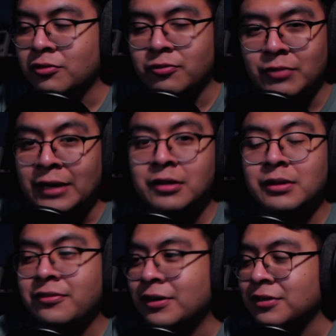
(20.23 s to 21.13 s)
who
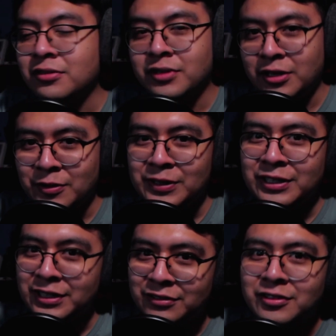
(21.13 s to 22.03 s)
randomly found this video on
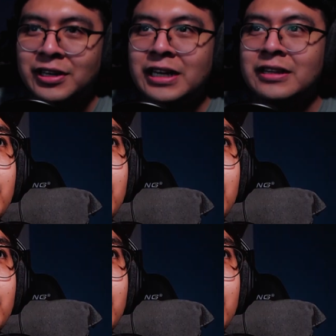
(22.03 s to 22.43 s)
the internet,